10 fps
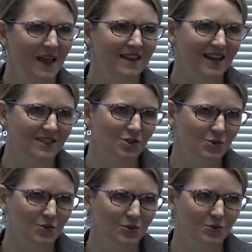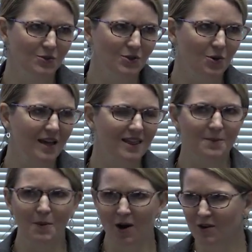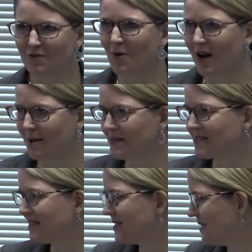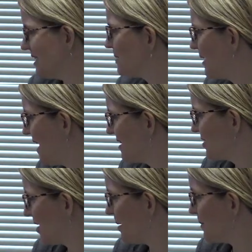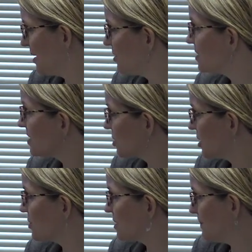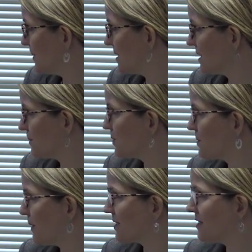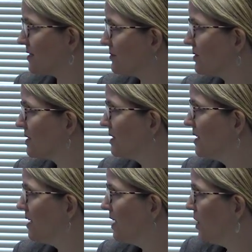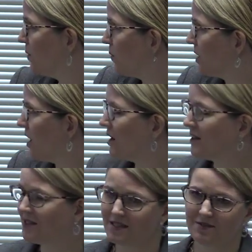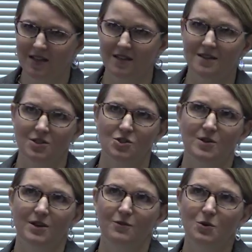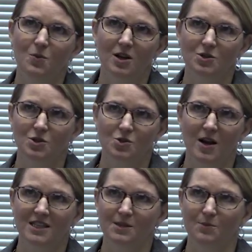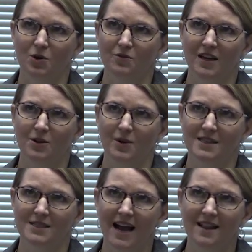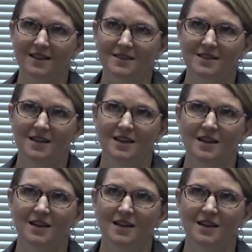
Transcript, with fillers: and that's true. So I think part of why Best NC has been asked to come here is to share some business perspectives. Regardless of the industry, if you want to attract and motivate great talent,